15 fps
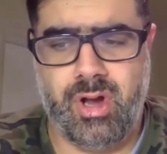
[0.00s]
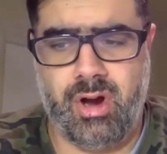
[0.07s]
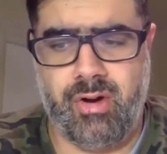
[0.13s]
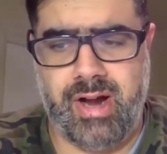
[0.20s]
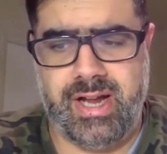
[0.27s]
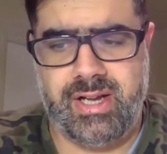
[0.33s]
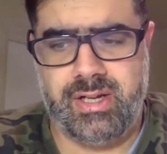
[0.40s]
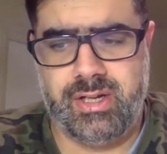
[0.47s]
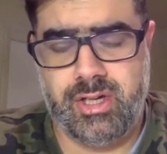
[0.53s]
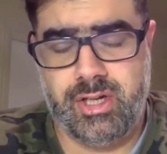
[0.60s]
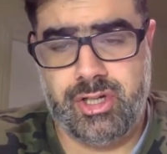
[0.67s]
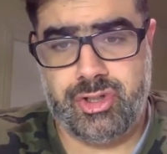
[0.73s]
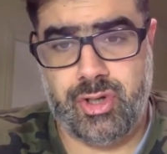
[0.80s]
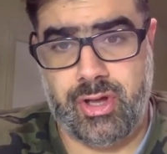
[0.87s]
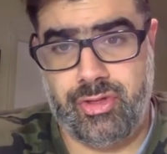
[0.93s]
All right.
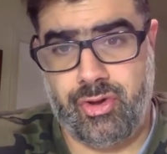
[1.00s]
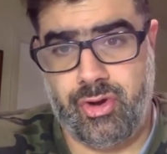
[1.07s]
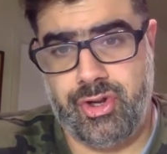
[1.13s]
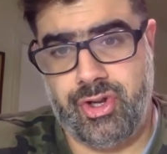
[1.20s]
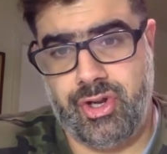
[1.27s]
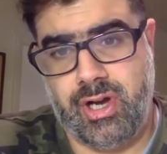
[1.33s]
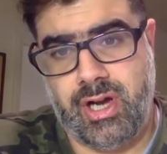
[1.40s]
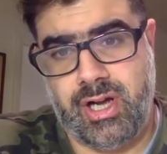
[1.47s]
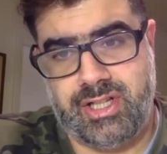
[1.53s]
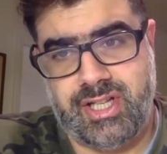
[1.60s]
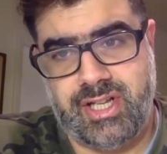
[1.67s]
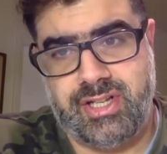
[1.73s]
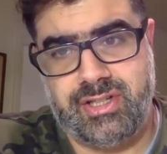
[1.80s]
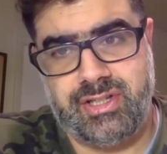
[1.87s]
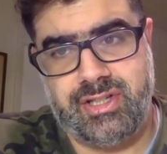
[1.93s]
So I thought, yeah, I
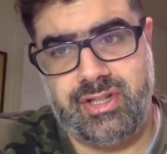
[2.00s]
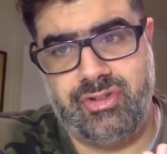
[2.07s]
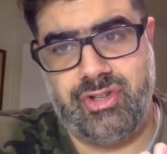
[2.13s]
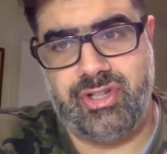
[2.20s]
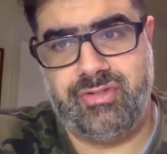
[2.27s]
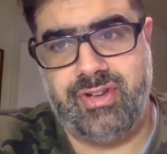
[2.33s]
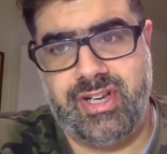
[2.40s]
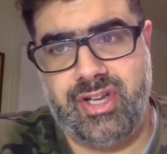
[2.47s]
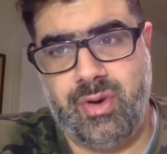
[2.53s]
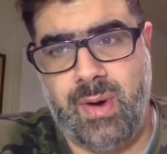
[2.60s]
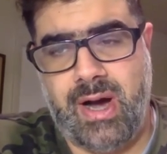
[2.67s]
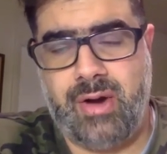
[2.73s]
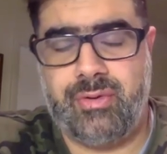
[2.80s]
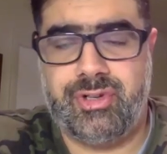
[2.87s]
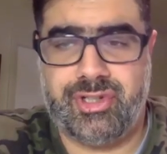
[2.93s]
send this video
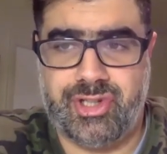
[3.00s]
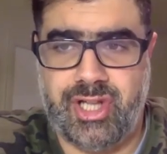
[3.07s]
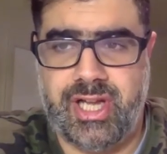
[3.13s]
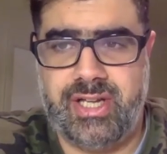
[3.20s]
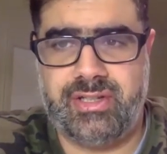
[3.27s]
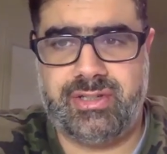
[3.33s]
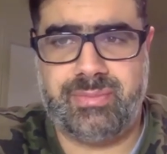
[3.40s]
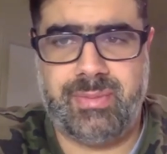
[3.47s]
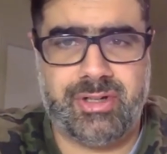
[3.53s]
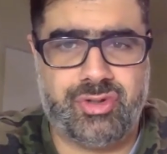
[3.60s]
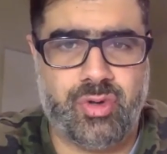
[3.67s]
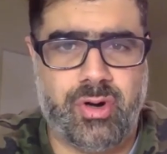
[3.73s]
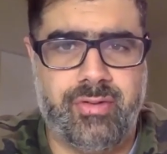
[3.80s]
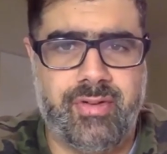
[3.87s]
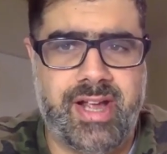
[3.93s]
out. It's late. It's about
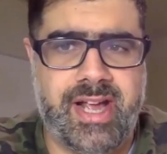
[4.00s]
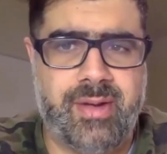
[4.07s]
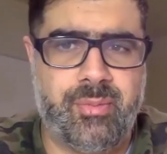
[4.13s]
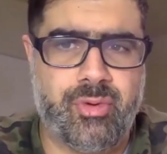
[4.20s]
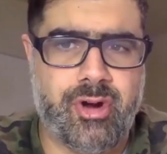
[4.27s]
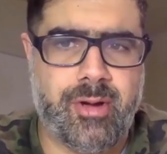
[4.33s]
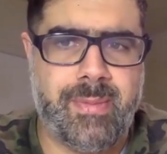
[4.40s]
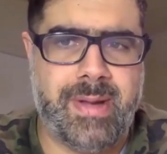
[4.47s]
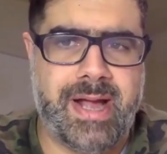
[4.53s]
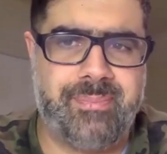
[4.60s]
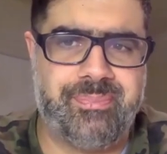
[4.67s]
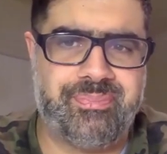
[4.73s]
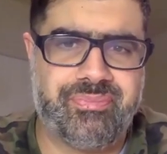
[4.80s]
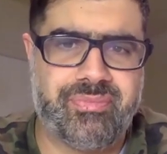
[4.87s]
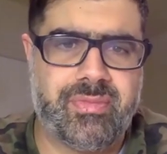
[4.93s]
12 a.m. where I'm at.
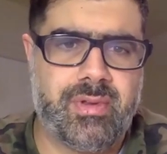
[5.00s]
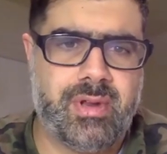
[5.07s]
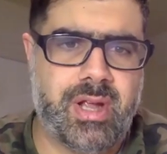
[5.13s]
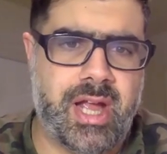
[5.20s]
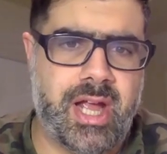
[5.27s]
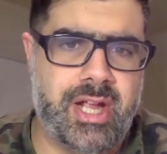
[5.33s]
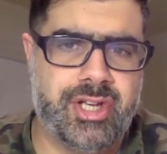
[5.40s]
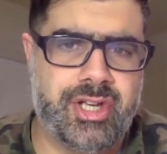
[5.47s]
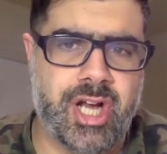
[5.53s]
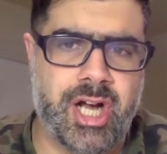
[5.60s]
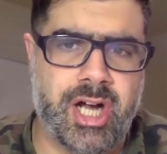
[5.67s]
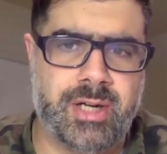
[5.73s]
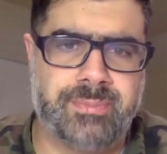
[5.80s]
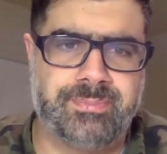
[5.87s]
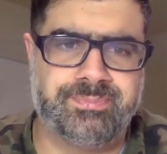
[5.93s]
And
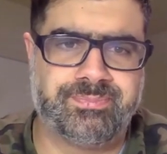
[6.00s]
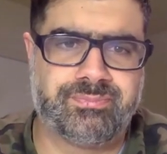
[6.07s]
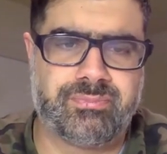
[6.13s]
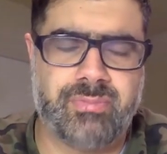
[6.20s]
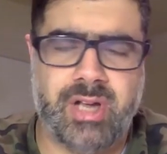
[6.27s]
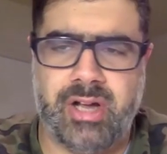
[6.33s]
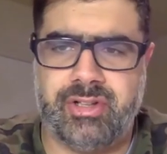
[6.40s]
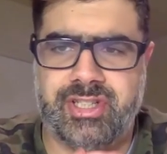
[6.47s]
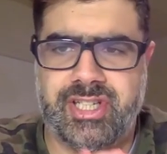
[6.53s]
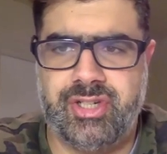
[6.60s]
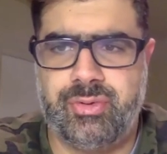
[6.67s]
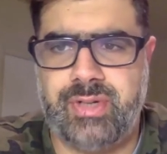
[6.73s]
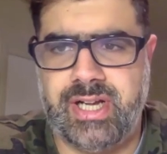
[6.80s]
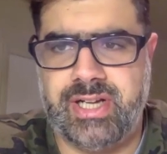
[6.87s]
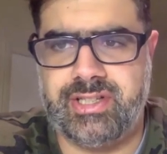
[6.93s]
um, I'll see
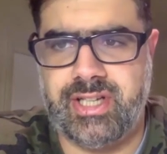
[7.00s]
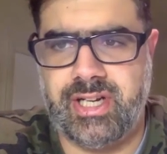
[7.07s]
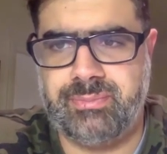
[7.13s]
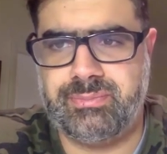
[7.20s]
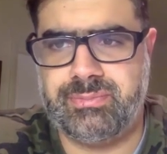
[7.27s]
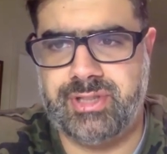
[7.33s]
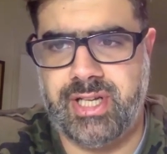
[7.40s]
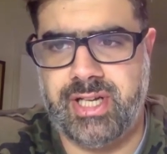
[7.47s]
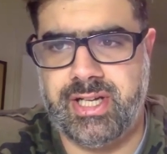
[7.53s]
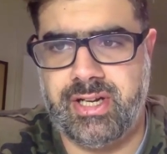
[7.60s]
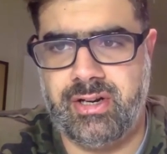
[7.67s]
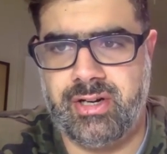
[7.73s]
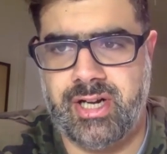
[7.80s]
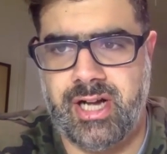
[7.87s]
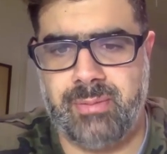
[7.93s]
you next time. Take
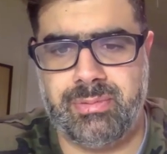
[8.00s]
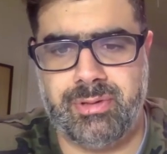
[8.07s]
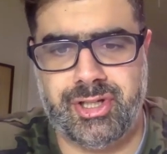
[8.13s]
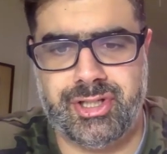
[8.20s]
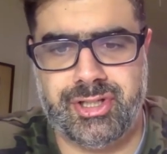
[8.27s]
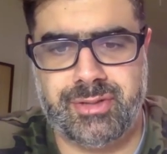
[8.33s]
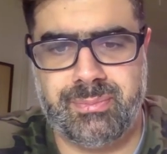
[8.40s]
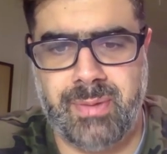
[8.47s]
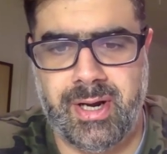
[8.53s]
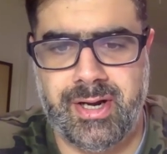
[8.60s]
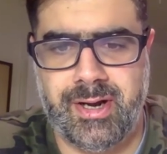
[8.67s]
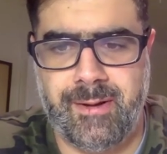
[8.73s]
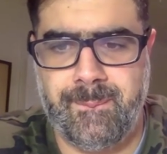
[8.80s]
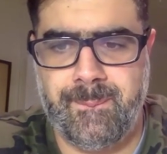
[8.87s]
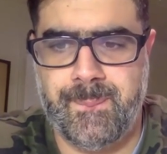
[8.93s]
care and God bless. Bye
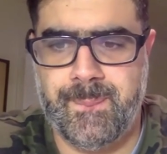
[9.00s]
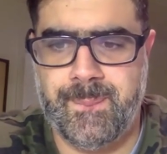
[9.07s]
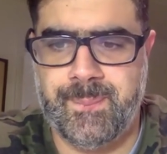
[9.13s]
now.